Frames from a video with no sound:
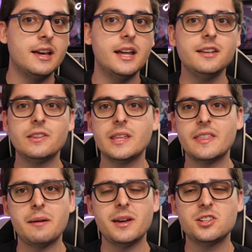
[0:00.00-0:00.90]
and even
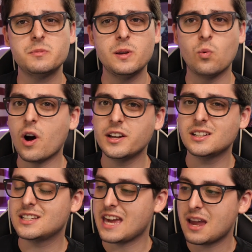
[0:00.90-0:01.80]
then that may just be
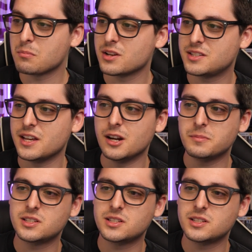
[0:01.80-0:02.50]
one camera setup.